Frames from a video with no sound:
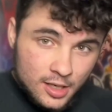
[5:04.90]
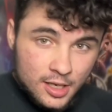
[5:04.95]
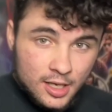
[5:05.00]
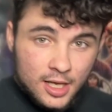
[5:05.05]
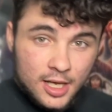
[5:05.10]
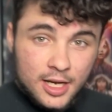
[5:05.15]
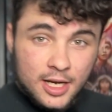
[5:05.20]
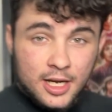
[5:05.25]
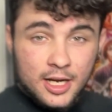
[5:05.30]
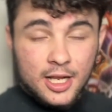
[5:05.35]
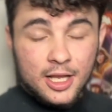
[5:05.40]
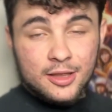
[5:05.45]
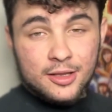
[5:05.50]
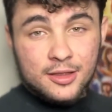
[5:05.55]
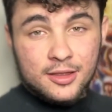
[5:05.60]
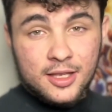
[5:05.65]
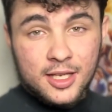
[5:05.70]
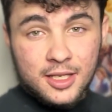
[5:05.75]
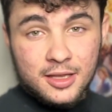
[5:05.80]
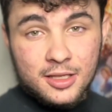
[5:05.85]
And another
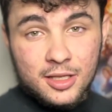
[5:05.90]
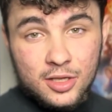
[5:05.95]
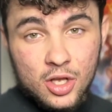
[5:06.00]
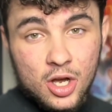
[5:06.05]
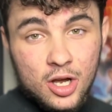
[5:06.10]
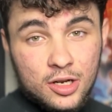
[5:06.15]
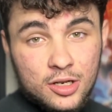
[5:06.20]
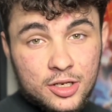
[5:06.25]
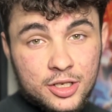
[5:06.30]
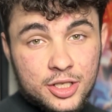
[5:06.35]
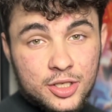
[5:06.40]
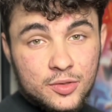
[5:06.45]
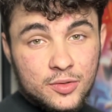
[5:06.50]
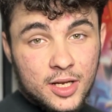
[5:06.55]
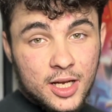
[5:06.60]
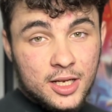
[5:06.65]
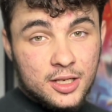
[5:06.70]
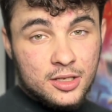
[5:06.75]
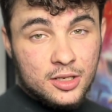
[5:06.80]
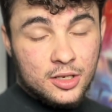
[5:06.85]
thing, the longer you
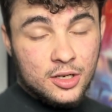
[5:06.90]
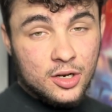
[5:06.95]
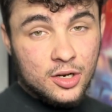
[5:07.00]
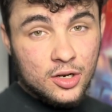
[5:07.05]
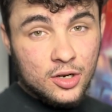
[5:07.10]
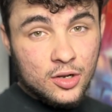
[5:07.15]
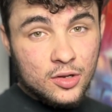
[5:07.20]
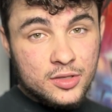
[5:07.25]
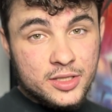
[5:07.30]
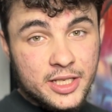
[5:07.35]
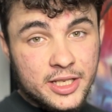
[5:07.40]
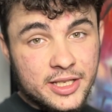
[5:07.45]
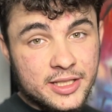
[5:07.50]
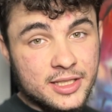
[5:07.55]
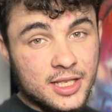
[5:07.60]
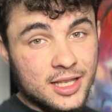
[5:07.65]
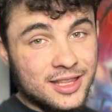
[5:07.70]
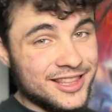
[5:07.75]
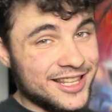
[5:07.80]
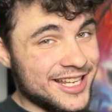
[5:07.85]
get your curls is
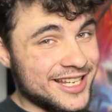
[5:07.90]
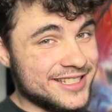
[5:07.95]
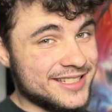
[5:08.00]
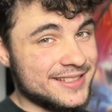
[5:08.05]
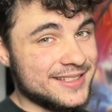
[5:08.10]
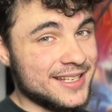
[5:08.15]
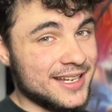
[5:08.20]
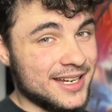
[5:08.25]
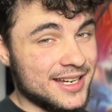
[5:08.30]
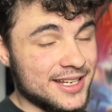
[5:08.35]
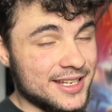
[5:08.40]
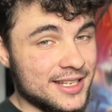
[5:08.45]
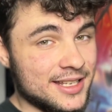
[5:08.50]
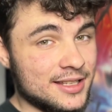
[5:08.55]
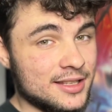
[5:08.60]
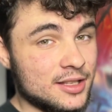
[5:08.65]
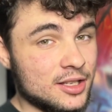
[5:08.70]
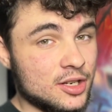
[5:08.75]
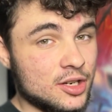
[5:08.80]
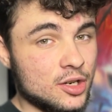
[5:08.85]
the less tight
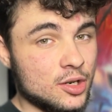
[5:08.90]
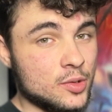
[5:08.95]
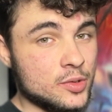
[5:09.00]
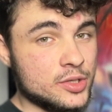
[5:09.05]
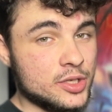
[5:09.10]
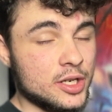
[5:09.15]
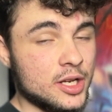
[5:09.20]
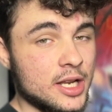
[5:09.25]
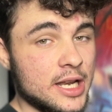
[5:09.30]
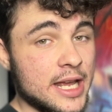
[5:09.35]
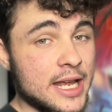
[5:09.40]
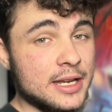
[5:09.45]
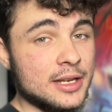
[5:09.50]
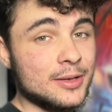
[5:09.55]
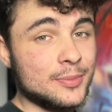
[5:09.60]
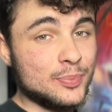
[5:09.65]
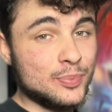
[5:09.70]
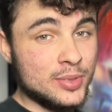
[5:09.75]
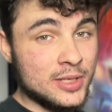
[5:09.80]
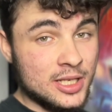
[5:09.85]
the curls are gonna end
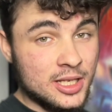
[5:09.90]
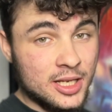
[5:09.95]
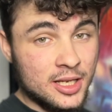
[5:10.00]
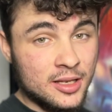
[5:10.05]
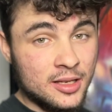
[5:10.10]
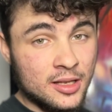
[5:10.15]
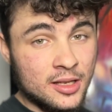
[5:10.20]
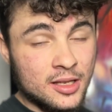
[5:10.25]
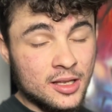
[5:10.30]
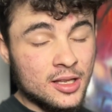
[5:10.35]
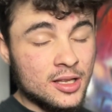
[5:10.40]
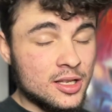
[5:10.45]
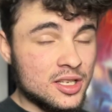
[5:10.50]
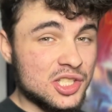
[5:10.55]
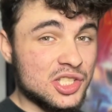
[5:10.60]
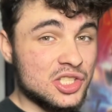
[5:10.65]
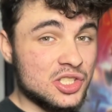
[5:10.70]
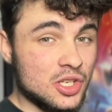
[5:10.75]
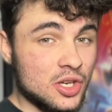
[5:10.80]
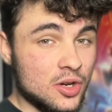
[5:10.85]
up being.
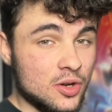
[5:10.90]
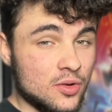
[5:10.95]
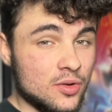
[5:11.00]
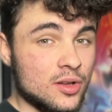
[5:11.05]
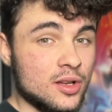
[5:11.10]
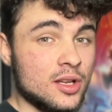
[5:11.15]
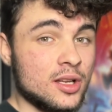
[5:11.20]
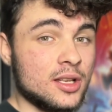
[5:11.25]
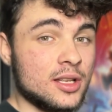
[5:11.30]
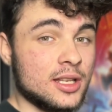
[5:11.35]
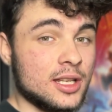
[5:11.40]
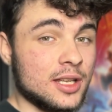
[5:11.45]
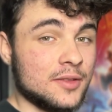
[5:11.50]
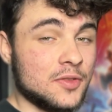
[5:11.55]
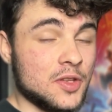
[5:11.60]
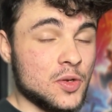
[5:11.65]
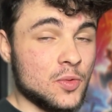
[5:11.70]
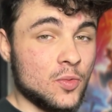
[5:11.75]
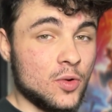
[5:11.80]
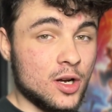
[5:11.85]
So if
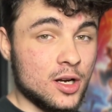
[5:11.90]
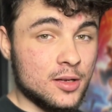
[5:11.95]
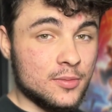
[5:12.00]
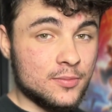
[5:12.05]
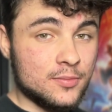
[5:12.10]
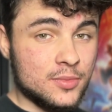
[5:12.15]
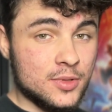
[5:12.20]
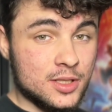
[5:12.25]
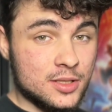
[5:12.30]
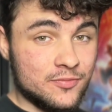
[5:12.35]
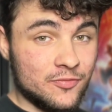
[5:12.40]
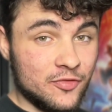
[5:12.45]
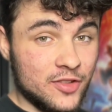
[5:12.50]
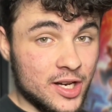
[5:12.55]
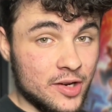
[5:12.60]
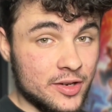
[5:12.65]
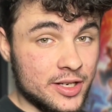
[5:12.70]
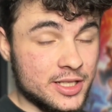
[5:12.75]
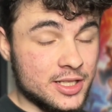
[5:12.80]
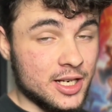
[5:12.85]
you want them
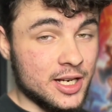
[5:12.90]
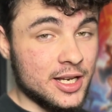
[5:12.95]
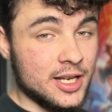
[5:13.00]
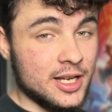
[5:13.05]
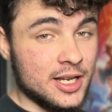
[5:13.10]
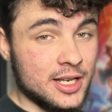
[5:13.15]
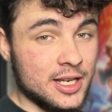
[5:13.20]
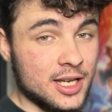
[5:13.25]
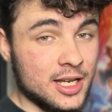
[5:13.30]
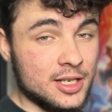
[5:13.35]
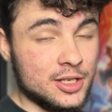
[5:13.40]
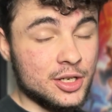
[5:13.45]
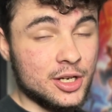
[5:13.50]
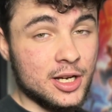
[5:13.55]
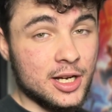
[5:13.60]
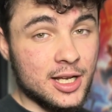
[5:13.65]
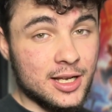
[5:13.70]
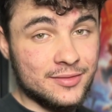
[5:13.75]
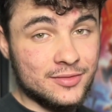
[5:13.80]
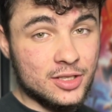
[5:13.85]
very tight, again, you're gonna
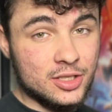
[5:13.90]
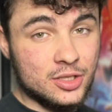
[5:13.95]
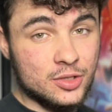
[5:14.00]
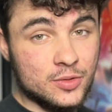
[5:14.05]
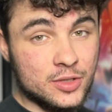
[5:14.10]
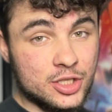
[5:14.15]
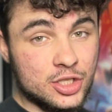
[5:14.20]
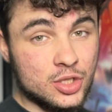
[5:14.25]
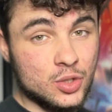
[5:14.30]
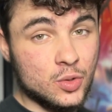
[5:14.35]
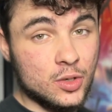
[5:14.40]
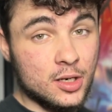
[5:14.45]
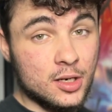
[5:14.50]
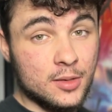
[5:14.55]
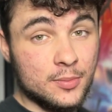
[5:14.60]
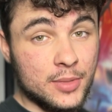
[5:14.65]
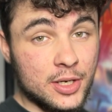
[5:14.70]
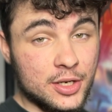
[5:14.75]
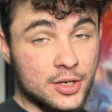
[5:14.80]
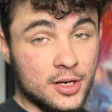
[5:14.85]
have to do it short,
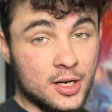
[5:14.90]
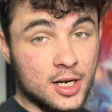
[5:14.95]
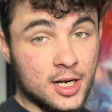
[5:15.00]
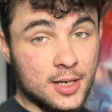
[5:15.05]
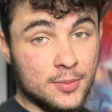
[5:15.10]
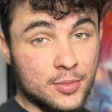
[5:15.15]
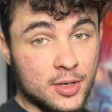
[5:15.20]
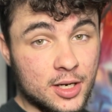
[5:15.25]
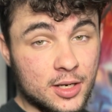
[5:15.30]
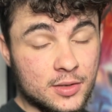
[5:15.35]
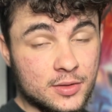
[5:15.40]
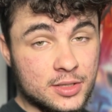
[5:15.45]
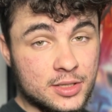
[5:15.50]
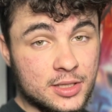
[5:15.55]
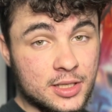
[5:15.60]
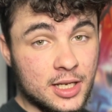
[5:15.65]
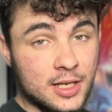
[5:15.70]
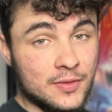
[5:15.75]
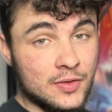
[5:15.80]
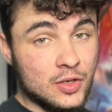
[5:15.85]
about your eyebrows.
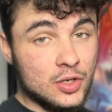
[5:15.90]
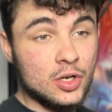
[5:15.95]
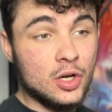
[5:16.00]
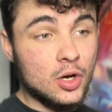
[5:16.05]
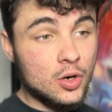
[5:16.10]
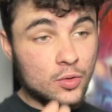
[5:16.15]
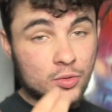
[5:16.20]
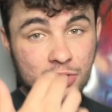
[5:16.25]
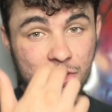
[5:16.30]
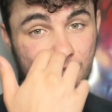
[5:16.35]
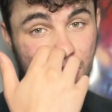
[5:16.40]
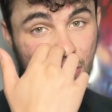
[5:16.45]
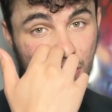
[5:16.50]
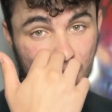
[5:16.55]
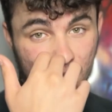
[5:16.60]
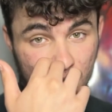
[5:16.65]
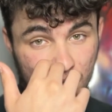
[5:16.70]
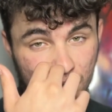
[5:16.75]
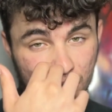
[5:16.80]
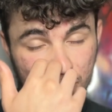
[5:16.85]
If you go to your
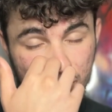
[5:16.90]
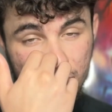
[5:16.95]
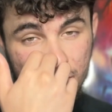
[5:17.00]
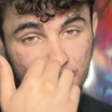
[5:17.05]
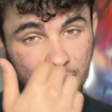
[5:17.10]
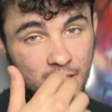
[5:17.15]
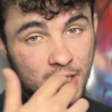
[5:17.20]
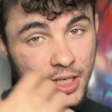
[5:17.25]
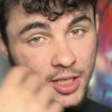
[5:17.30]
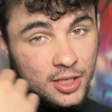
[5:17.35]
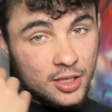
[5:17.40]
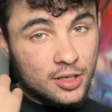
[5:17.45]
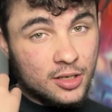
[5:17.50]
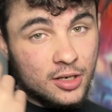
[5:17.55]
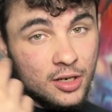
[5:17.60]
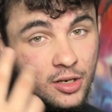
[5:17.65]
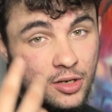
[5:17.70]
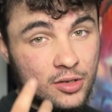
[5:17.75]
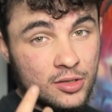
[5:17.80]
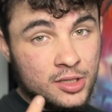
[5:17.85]
nose, your
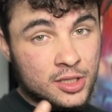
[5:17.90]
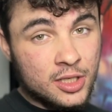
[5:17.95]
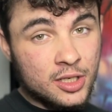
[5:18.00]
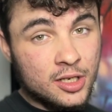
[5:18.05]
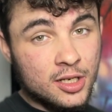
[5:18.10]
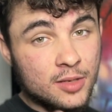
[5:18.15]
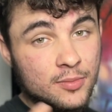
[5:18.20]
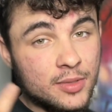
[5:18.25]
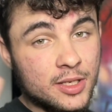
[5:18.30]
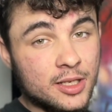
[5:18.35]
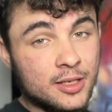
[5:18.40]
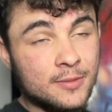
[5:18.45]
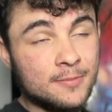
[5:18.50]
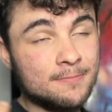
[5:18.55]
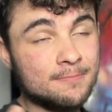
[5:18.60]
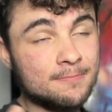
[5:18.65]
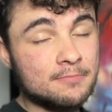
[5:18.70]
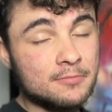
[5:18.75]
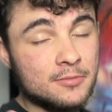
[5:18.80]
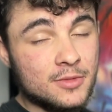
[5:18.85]
curls are gonna be
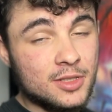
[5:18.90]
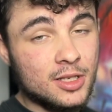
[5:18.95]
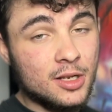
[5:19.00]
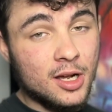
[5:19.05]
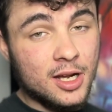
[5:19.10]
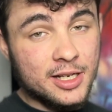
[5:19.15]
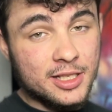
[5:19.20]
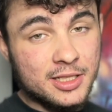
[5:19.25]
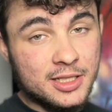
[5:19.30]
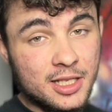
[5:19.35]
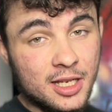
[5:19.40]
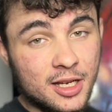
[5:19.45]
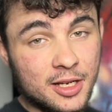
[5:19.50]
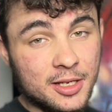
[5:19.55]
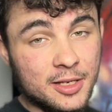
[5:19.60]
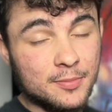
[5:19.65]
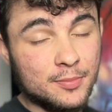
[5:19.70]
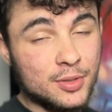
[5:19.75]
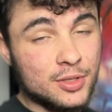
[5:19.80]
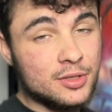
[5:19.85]
not as tight,
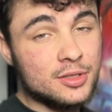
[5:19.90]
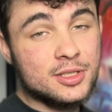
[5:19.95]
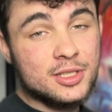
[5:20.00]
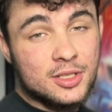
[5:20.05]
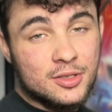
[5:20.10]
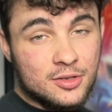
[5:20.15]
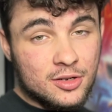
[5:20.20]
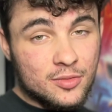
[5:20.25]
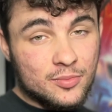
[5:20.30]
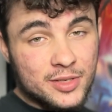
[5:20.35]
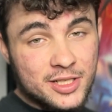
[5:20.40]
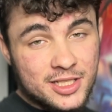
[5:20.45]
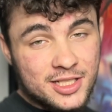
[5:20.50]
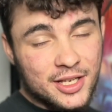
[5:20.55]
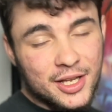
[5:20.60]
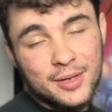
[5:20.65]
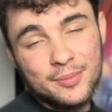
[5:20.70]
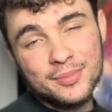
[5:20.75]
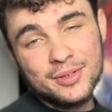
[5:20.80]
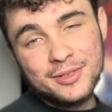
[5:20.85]
but they're still gonna be
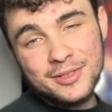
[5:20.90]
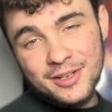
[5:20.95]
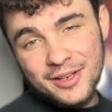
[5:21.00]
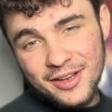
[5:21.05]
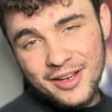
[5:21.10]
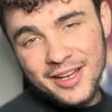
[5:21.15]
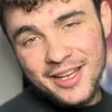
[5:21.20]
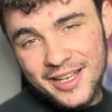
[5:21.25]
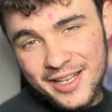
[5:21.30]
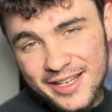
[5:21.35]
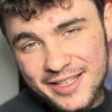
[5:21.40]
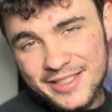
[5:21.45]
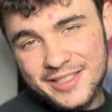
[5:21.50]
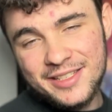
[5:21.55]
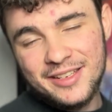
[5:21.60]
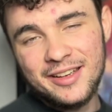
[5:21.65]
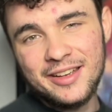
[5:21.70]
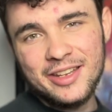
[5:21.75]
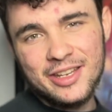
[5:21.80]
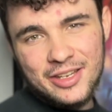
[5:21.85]
tight, but not as
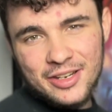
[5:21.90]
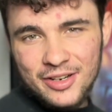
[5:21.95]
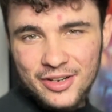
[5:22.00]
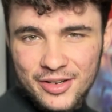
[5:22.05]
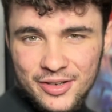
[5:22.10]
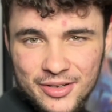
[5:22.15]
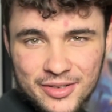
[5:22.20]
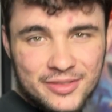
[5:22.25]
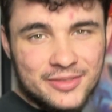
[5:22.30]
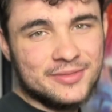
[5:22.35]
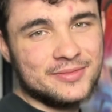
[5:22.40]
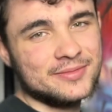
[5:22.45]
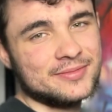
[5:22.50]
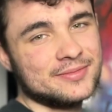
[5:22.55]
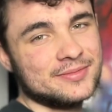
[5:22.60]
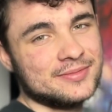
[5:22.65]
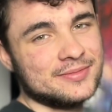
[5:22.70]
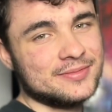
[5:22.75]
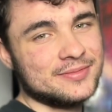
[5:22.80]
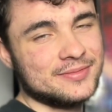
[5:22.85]
tight, you know?
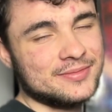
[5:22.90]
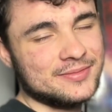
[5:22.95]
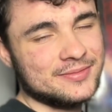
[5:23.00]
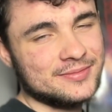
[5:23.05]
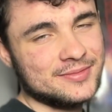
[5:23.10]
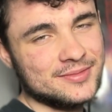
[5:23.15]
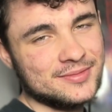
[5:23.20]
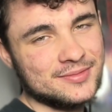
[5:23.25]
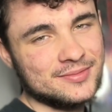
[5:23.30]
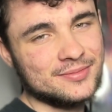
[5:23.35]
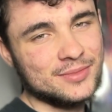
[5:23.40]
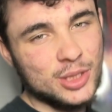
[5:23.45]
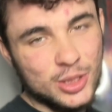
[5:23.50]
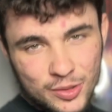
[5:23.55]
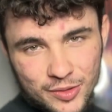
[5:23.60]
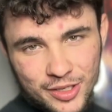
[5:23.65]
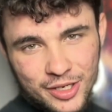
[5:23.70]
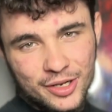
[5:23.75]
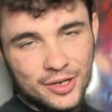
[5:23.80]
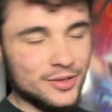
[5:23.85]
You
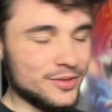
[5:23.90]
know.